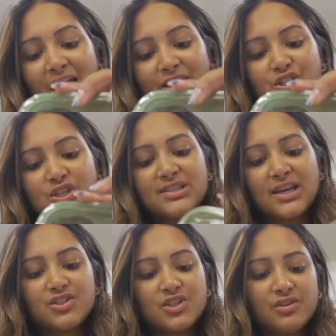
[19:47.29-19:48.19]
And she
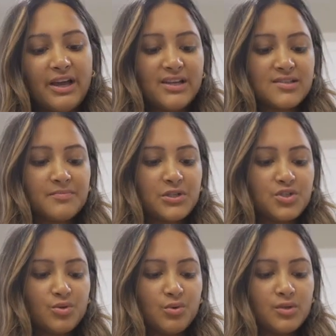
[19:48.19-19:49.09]
said she likes
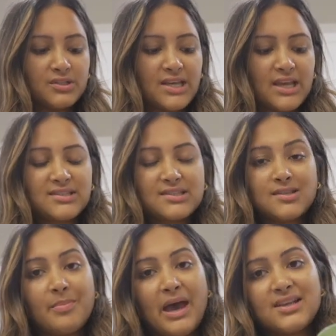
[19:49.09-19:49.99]
Medjool dates
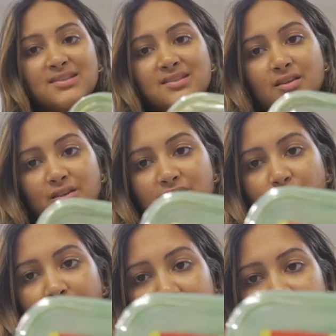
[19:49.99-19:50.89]
the best, and these
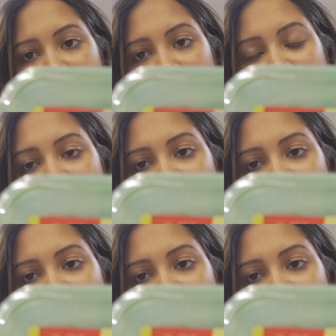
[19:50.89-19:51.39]
are pitted.